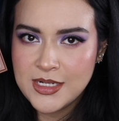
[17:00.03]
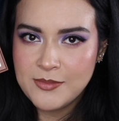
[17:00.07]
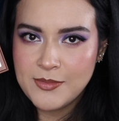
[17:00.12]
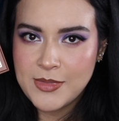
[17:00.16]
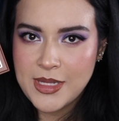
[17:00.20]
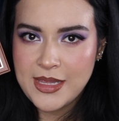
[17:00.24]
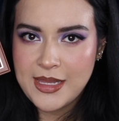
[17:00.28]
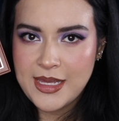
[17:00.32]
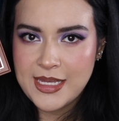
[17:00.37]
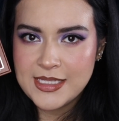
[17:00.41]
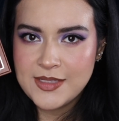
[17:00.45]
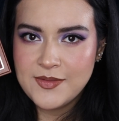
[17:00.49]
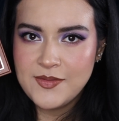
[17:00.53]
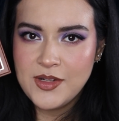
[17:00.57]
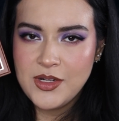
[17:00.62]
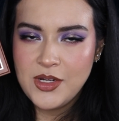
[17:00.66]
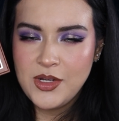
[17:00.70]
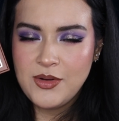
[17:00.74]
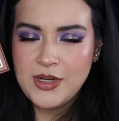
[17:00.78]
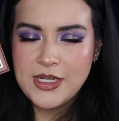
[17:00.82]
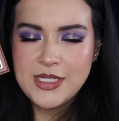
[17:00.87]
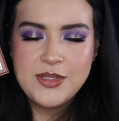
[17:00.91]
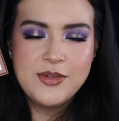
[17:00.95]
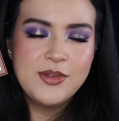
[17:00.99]
in my last
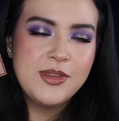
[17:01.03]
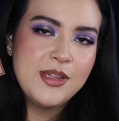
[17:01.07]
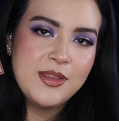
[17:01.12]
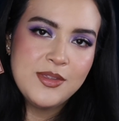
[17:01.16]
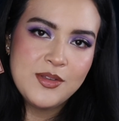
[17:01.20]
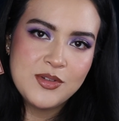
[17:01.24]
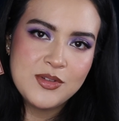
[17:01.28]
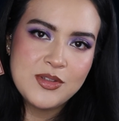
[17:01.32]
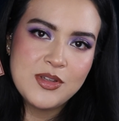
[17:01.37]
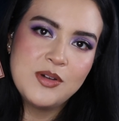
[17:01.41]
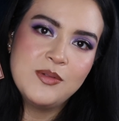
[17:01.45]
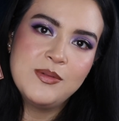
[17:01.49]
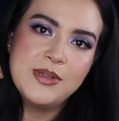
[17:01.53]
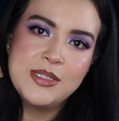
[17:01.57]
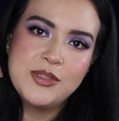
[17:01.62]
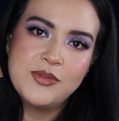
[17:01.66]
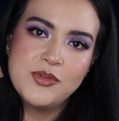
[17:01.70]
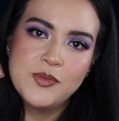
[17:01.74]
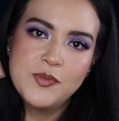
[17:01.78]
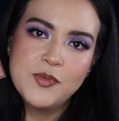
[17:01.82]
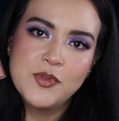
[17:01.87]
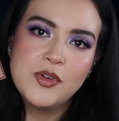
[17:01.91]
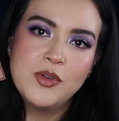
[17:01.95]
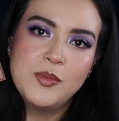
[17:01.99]
video, I do think there's always
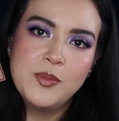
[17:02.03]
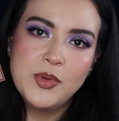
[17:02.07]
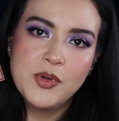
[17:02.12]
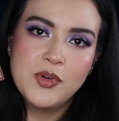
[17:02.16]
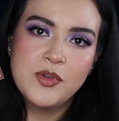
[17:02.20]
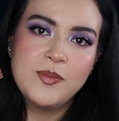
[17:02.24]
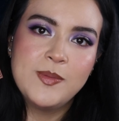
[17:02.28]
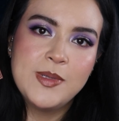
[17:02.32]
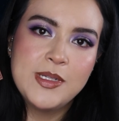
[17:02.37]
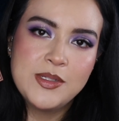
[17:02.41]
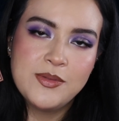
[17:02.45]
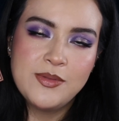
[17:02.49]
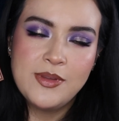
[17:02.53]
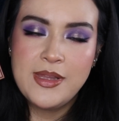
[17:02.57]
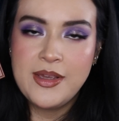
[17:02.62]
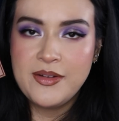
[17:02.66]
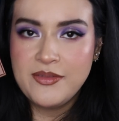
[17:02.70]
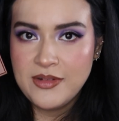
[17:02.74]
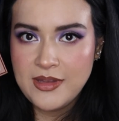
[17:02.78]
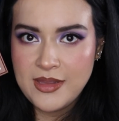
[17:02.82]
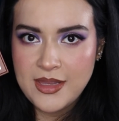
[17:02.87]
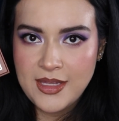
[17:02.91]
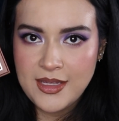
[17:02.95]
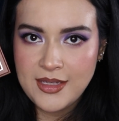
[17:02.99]
room for improvement with
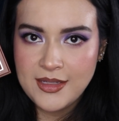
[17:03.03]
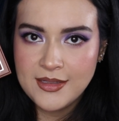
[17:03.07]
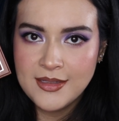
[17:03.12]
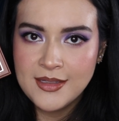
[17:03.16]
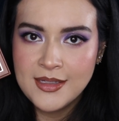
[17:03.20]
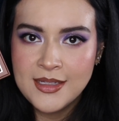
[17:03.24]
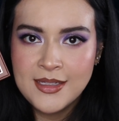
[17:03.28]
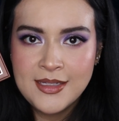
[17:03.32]
everything,